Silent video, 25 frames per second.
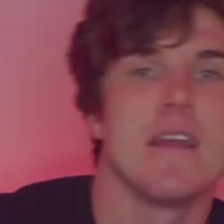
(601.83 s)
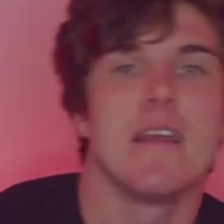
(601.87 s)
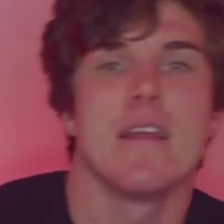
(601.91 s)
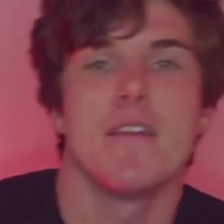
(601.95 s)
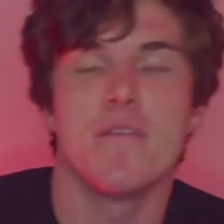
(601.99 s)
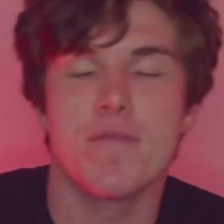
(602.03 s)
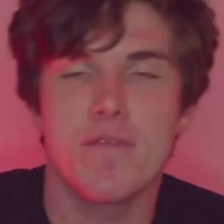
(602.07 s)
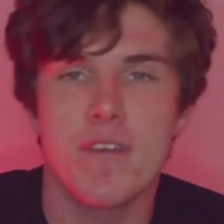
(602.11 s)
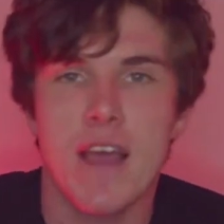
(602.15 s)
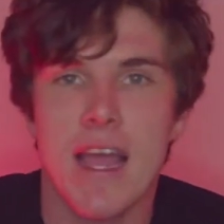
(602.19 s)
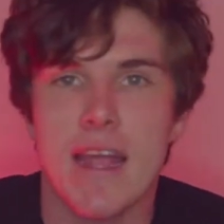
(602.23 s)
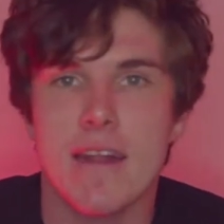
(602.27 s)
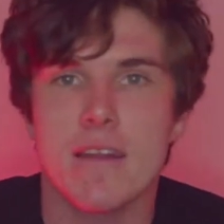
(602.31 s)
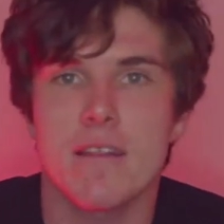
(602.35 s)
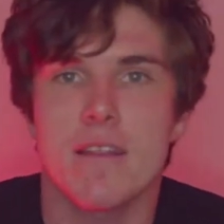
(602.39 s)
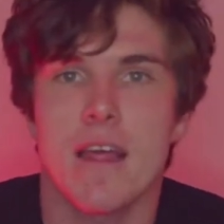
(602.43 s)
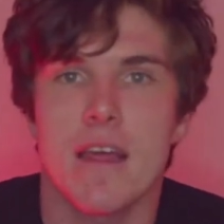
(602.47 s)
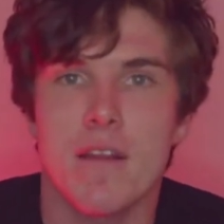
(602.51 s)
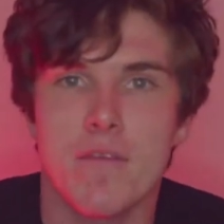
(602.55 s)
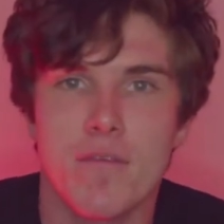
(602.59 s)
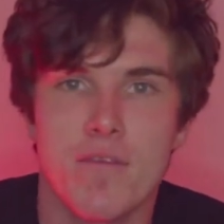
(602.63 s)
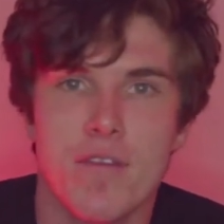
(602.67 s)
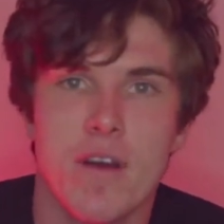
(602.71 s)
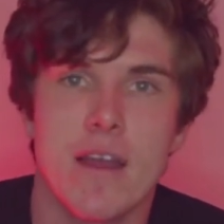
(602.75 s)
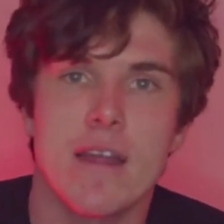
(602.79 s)
In fact,
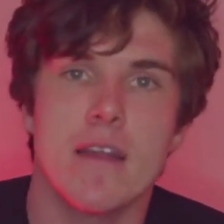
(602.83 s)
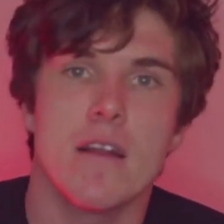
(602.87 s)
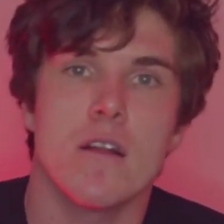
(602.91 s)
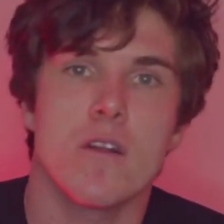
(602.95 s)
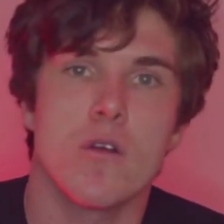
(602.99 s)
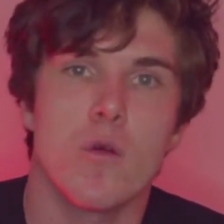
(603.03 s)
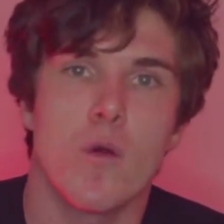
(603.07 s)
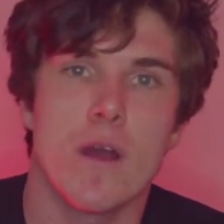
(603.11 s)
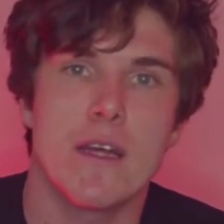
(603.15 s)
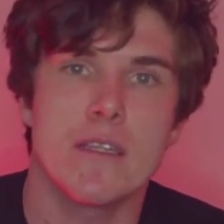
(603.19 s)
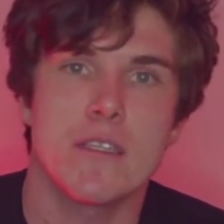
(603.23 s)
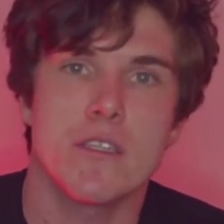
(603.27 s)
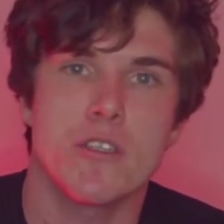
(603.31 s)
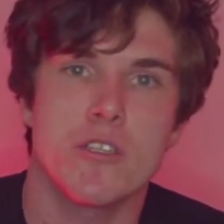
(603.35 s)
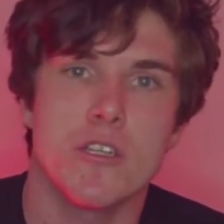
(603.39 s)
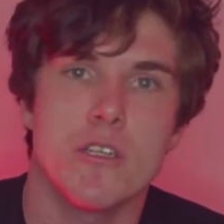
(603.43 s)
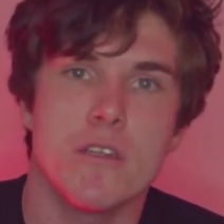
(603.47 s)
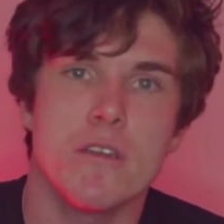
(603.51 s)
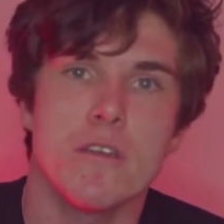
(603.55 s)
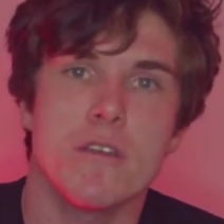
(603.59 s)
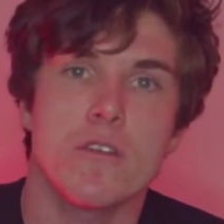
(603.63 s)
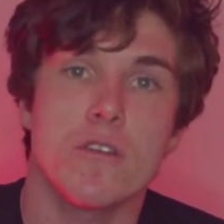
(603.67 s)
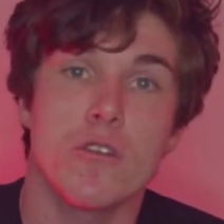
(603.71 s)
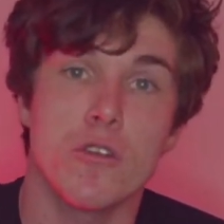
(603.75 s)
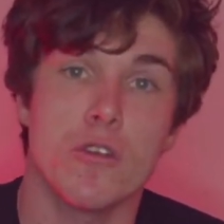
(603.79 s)
that final
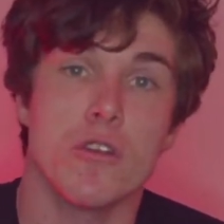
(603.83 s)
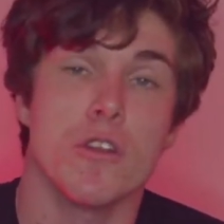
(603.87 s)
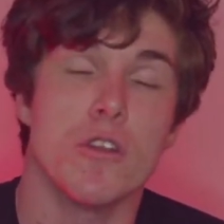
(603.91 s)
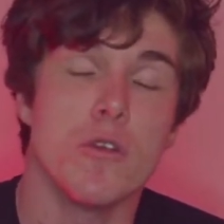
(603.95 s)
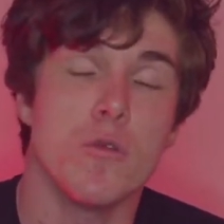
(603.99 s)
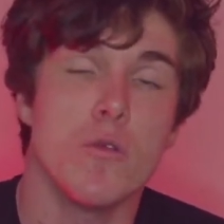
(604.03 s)
question, could